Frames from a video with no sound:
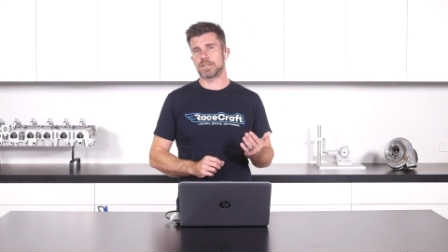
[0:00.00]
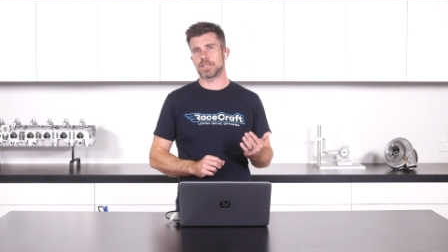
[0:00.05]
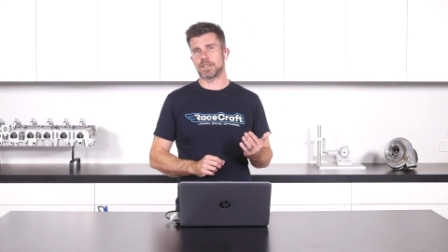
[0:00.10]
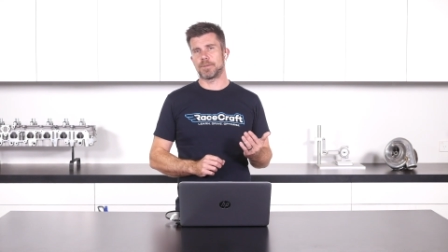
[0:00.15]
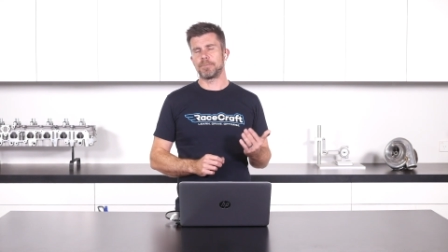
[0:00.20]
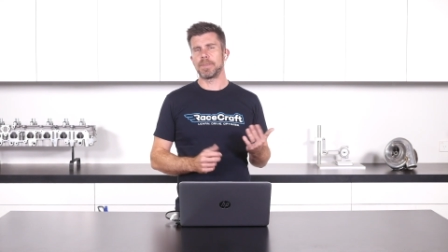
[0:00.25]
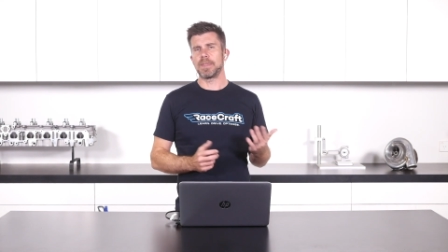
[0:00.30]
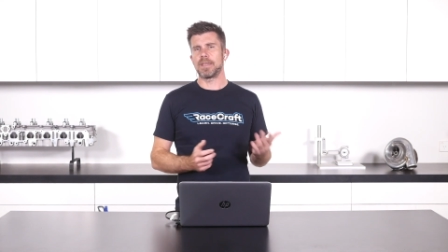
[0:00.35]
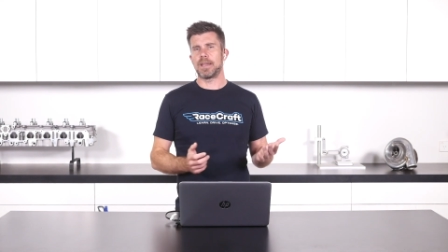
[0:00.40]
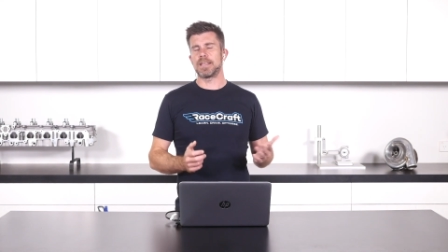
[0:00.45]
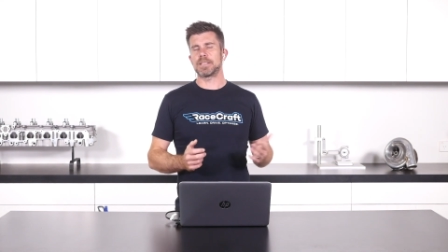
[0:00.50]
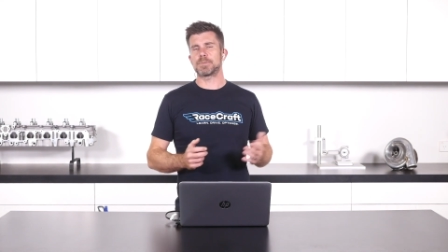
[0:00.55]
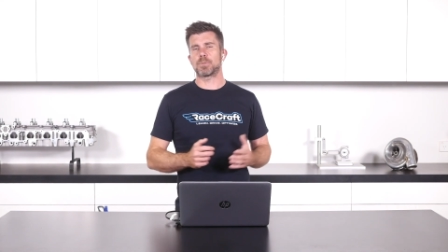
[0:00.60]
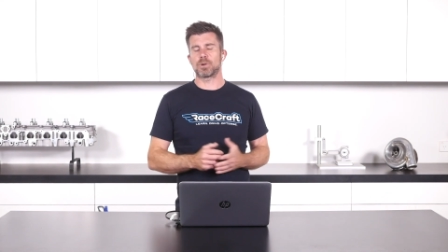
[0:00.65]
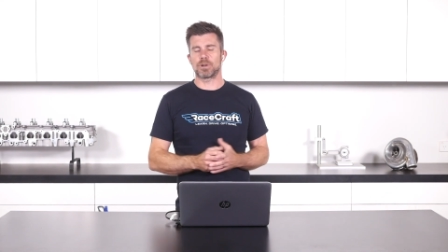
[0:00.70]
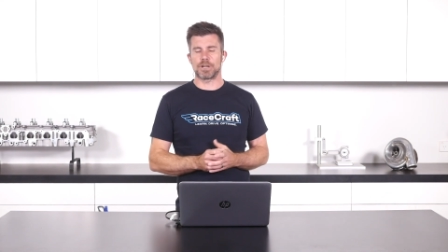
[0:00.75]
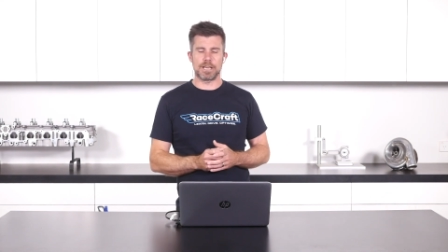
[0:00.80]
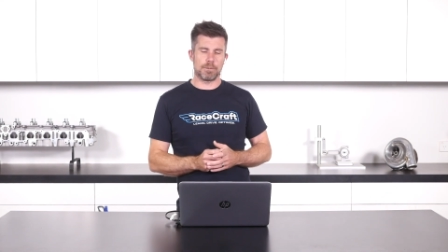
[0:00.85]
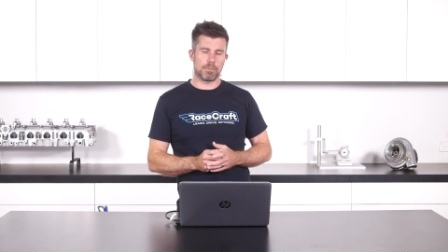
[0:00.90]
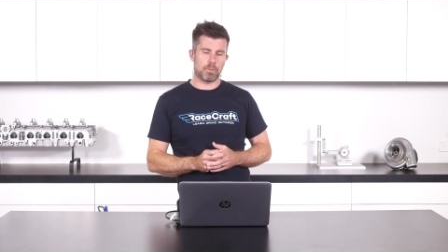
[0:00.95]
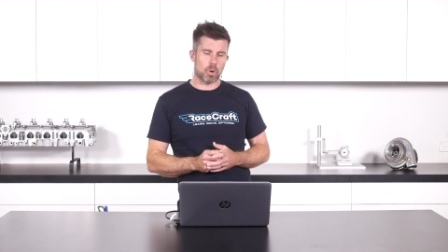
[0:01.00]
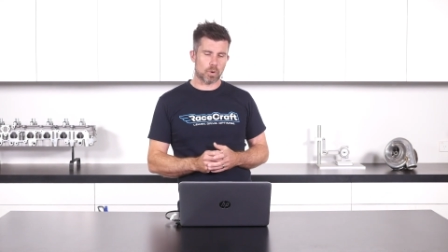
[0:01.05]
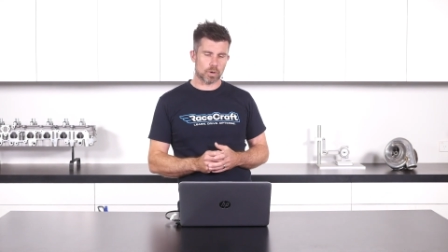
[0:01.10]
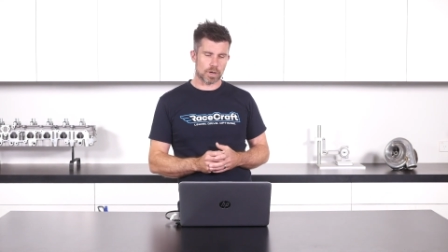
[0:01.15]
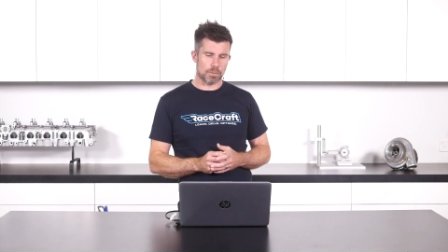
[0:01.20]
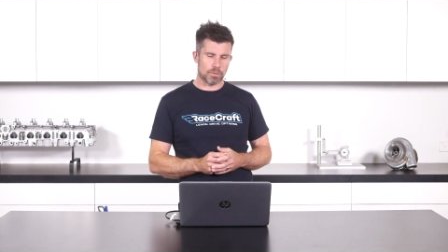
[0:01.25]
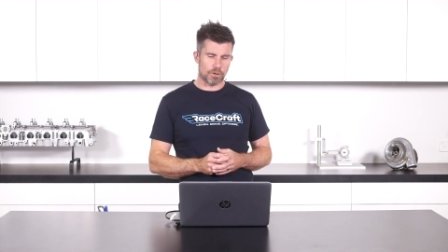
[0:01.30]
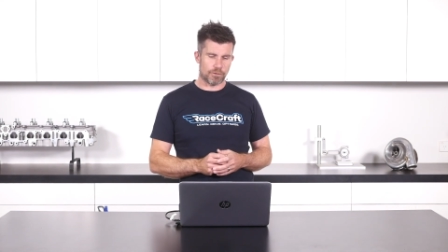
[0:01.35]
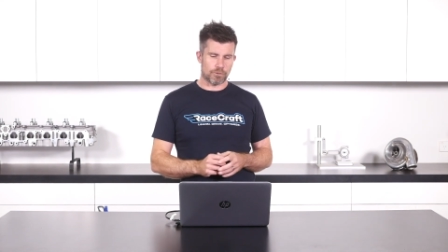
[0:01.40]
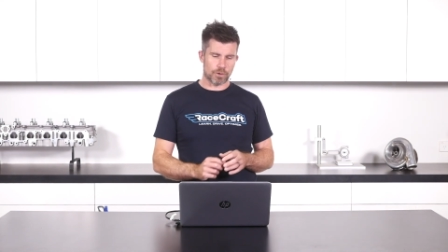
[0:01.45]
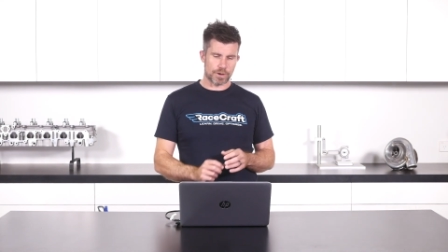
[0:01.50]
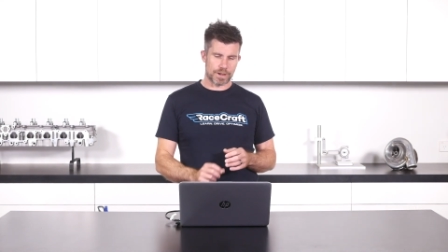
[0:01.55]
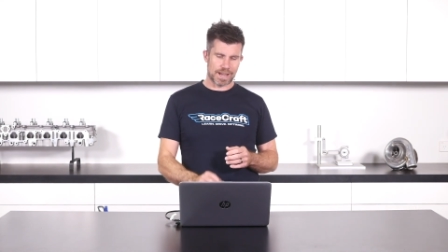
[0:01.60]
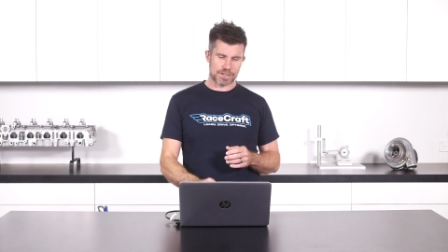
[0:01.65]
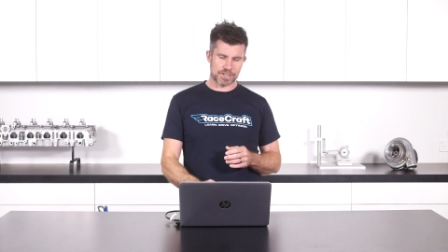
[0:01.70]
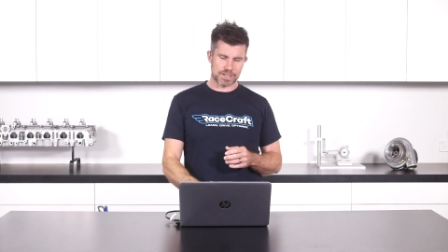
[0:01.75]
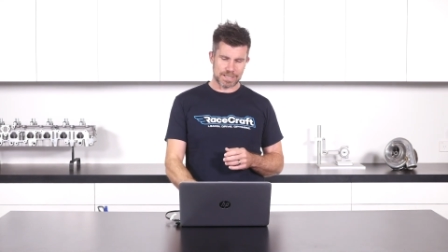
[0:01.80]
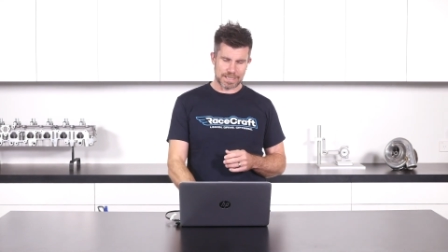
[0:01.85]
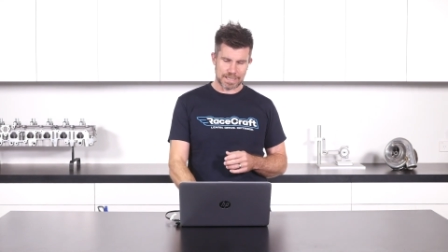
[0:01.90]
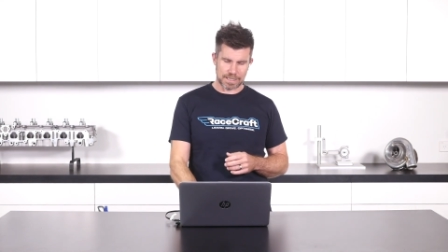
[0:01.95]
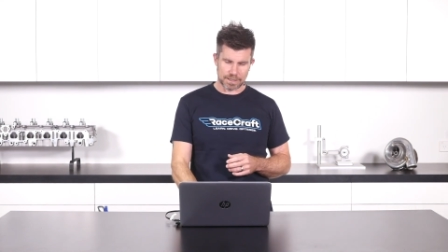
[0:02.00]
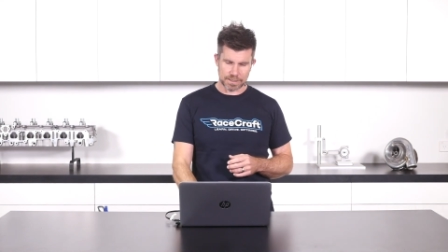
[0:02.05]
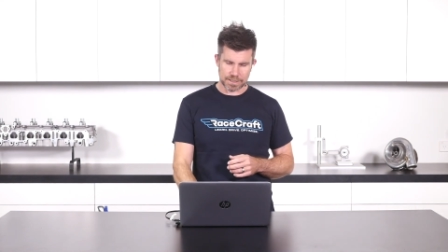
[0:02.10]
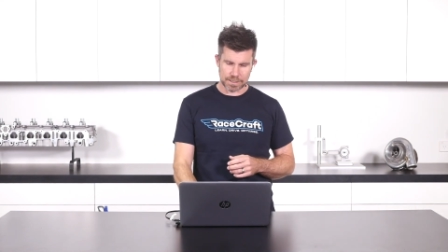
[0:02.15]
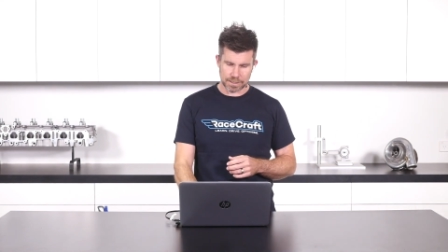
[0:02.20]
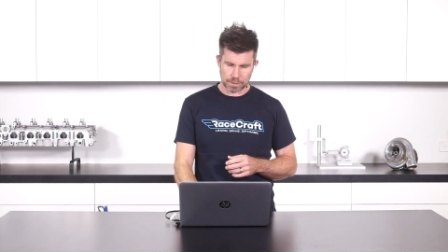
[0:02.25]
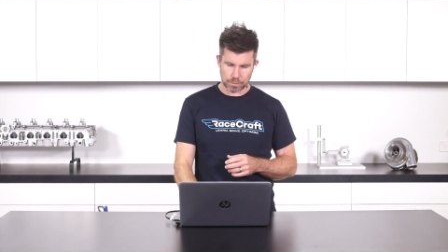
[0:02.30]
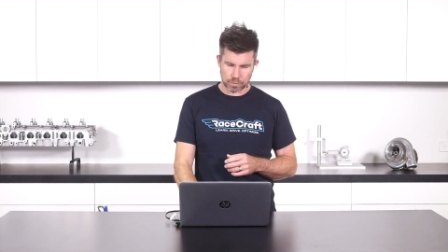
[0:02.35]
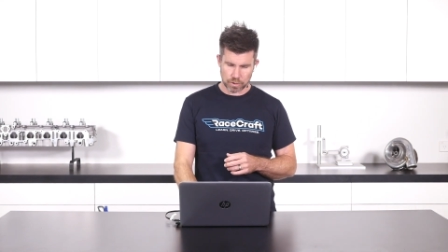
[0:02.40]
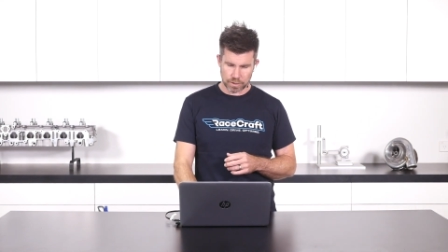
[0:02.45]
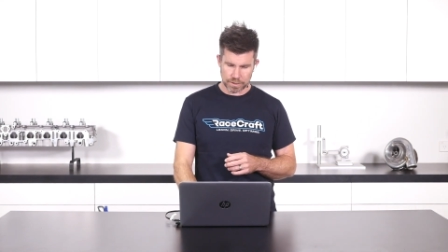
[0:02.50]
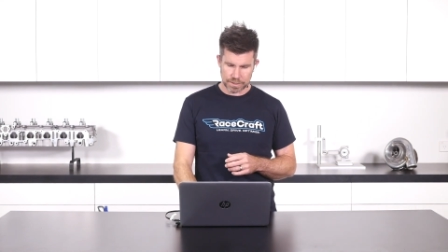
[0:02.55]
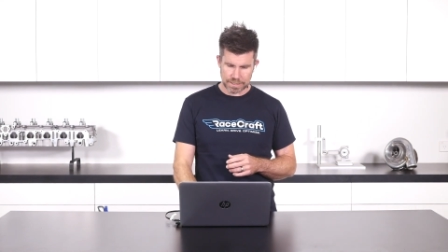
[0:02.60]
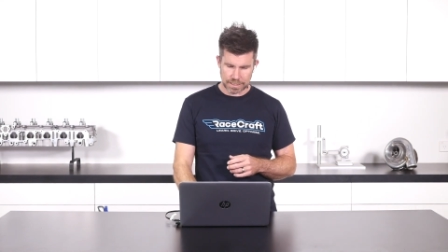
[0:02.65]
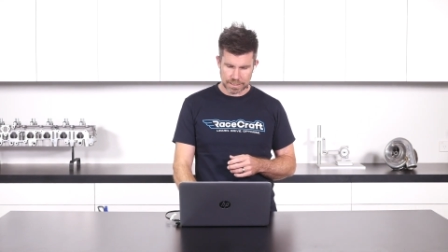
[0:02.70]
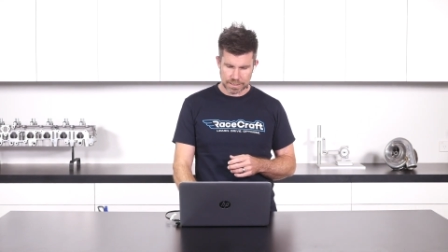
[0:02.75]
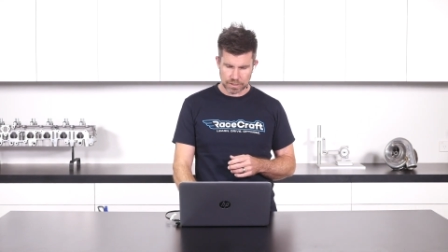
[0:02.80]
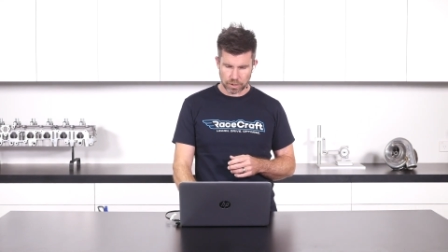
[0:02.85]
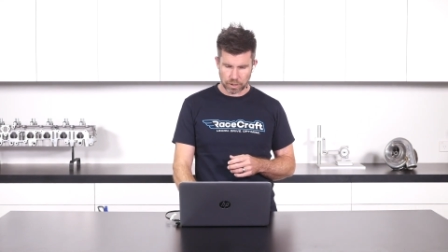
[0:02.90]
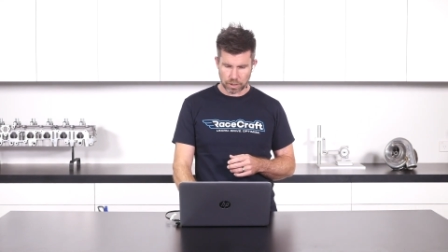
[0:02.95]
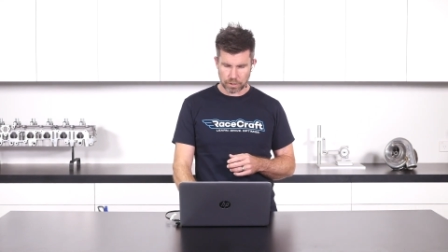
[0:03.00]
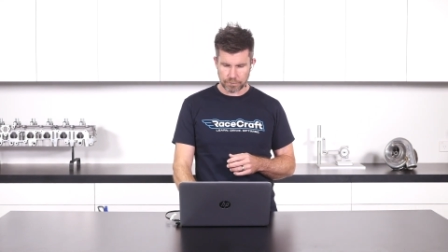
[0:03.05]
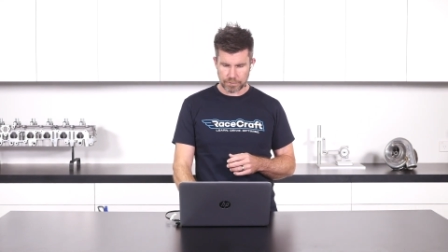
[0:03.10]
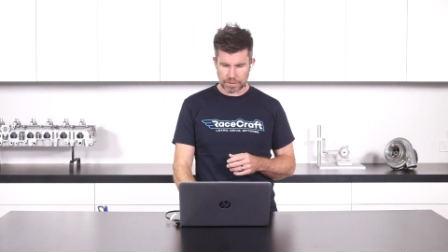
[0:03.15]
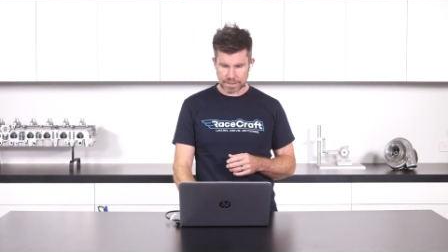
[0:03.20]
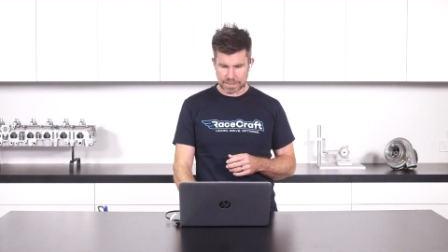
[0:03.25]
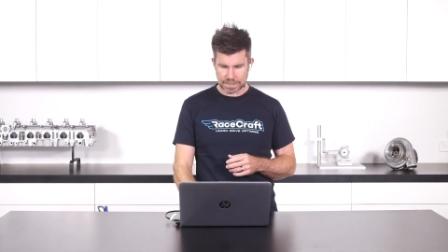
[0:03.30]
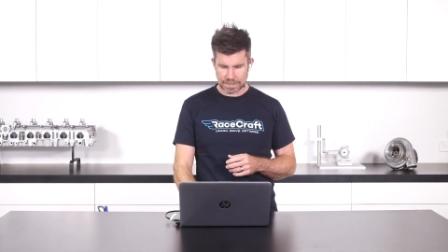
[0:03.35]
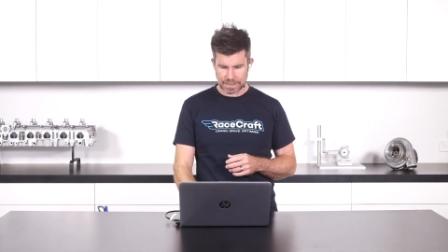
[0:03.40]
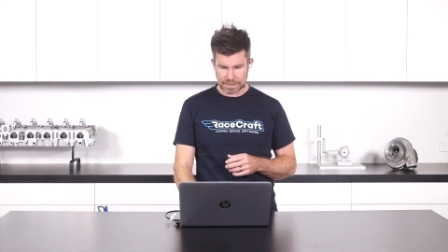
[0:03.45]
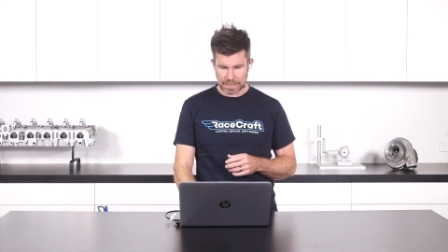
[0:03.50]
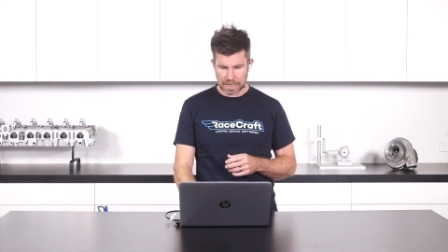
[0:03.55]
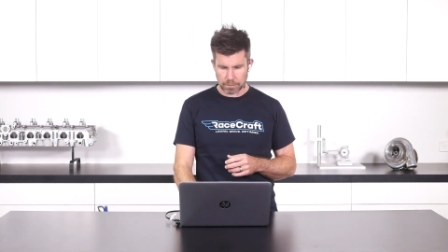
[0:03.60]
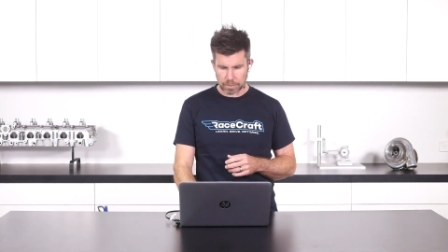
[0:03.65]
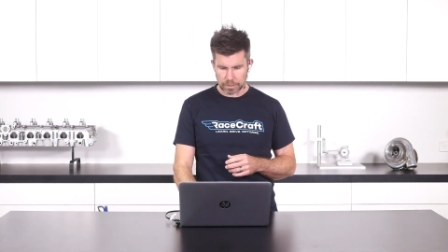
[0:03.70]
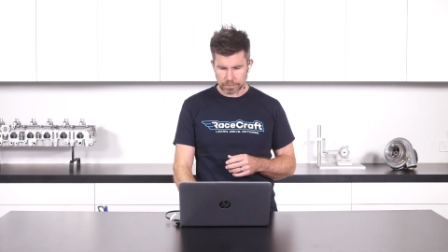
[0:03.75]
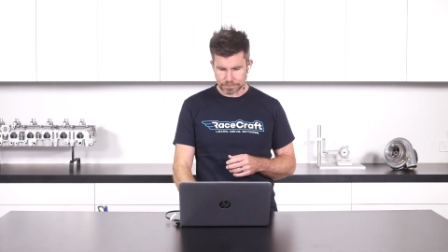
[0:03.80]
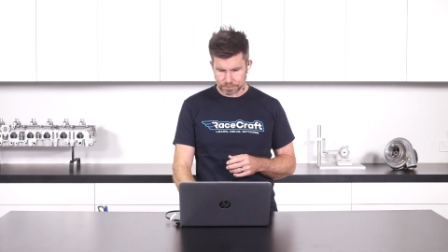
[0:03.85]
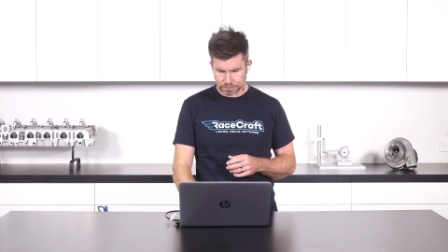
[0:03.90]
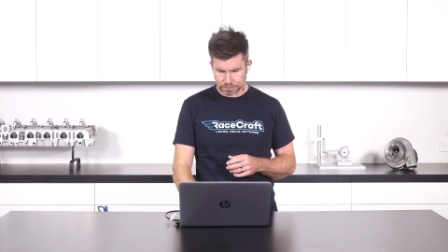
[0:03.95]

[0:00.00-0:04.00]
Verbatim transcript: So that's pretty important before you actually get into the process of setup.